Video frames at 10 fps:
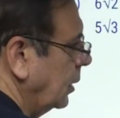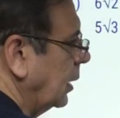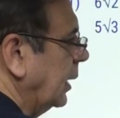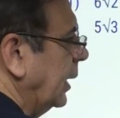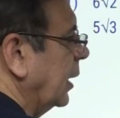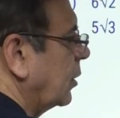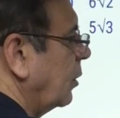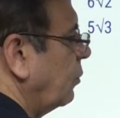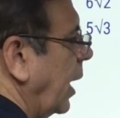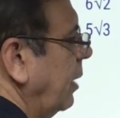the radius
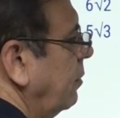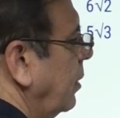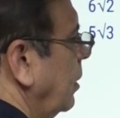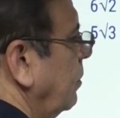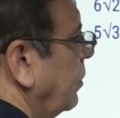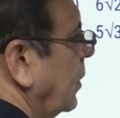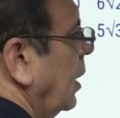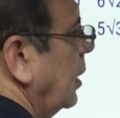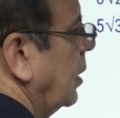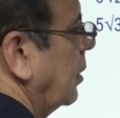is 5,
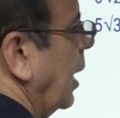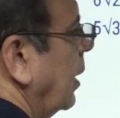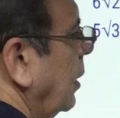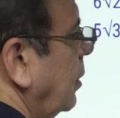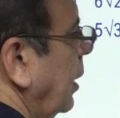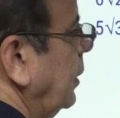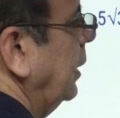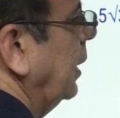this angle is 30